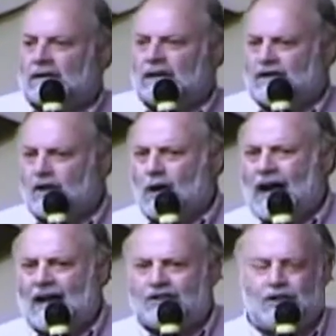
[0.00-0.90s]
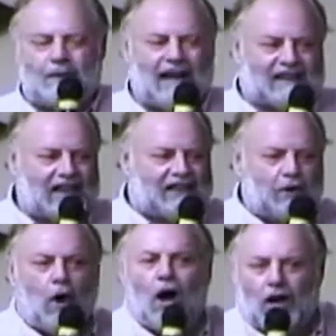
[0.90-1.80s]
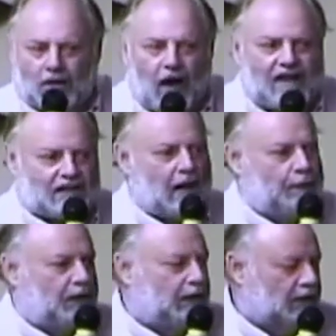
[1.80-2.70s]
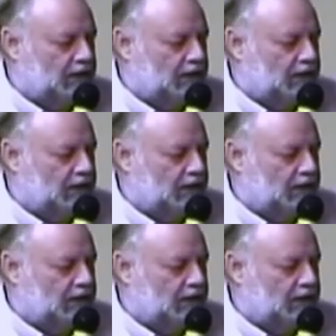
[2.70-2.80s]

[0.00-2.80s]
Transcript: In your eyes, you might think you are a grasshopper.